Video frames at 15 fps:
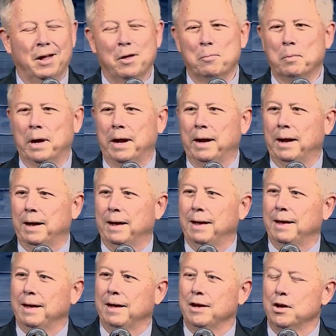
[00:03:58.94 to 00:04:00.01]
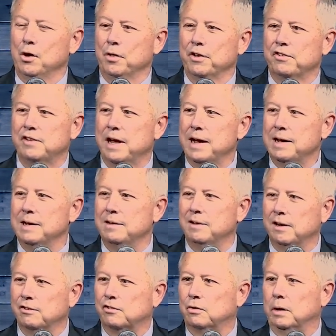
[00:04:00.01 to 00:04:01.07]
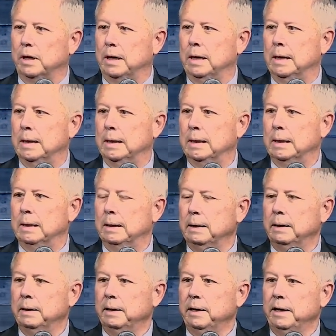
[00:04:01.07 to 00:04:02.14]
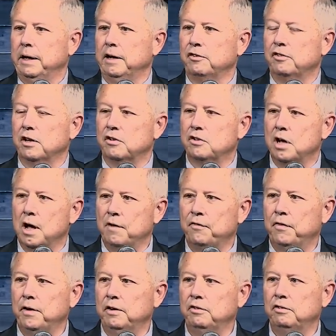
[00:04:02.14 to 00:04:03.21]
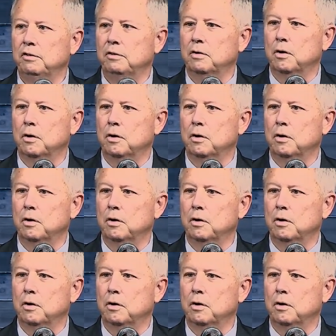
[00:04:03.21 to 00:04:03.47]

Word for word: But you know, the 2nd district is the toughest